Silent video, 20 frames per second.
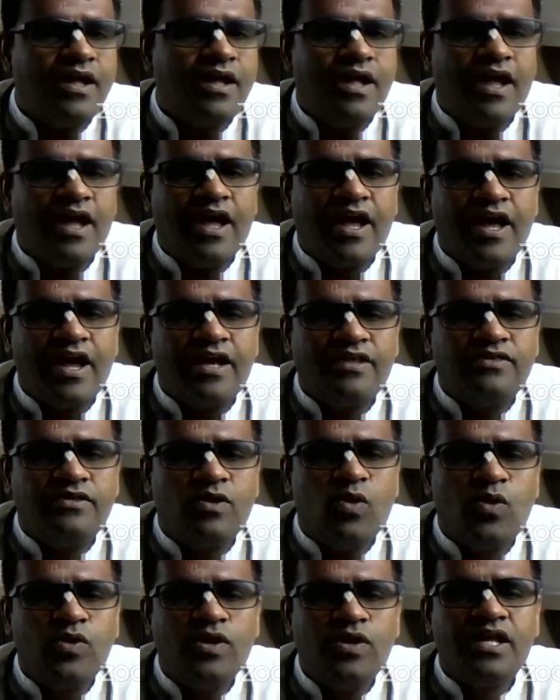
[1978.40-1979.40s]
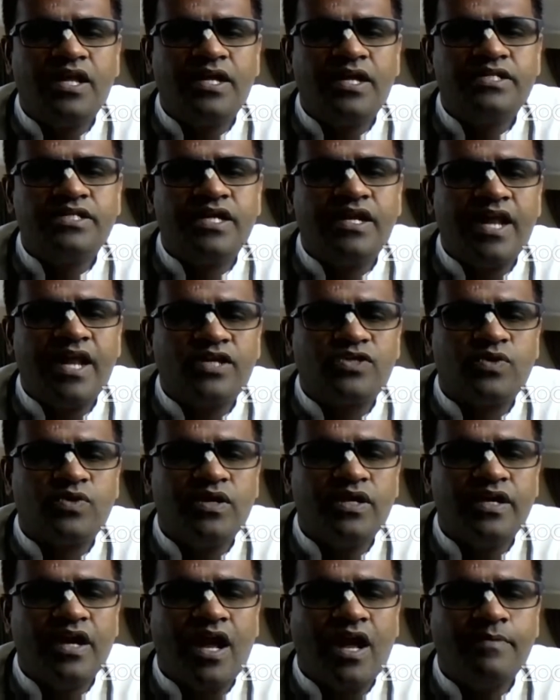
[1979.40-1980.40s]
and the only reason
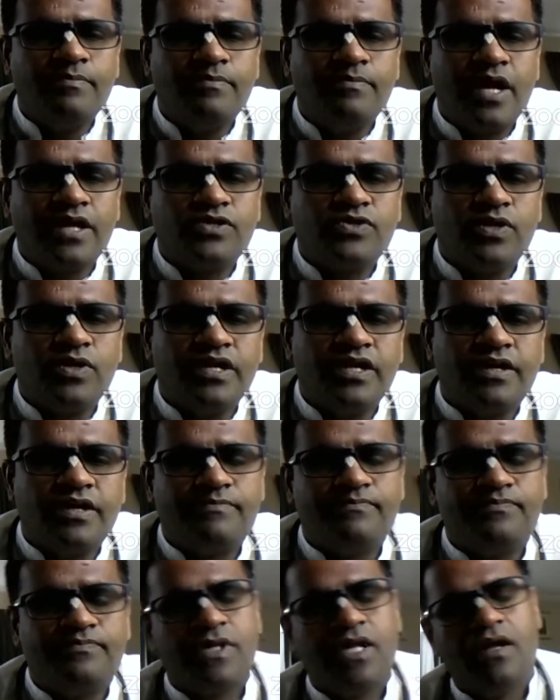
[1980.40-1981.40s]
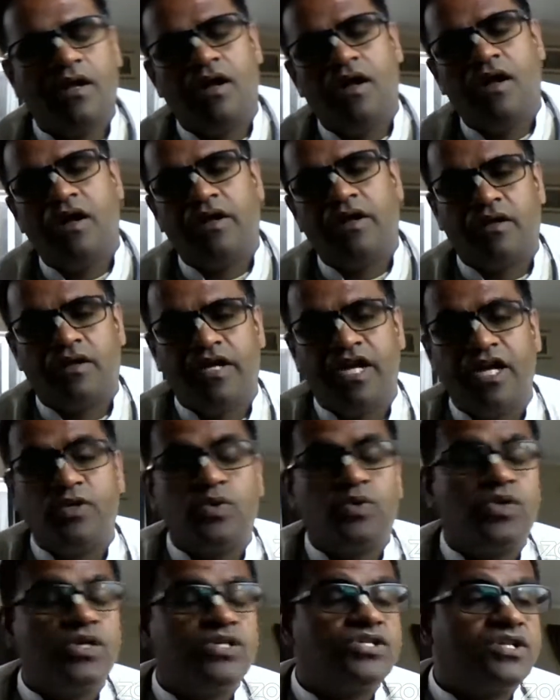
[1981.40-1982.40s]
actually I'm actually get
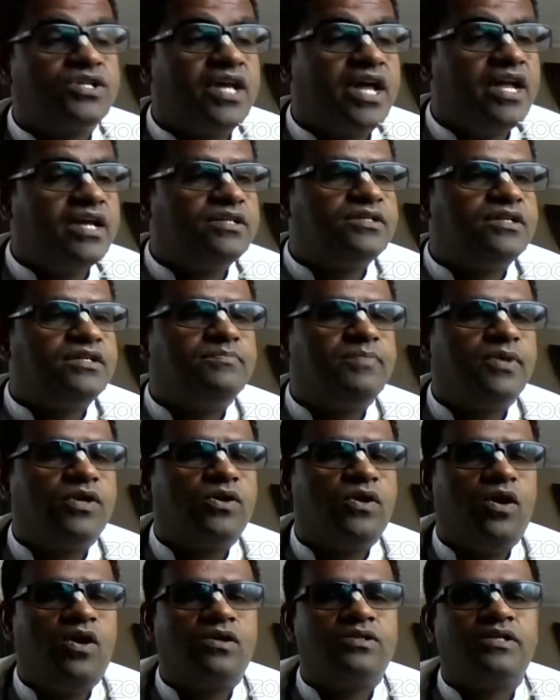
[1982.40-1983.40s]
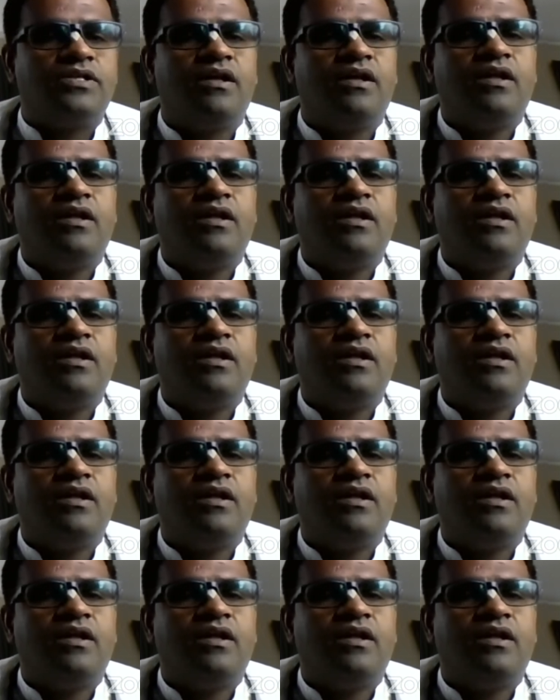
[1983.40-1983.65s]
to this stage is because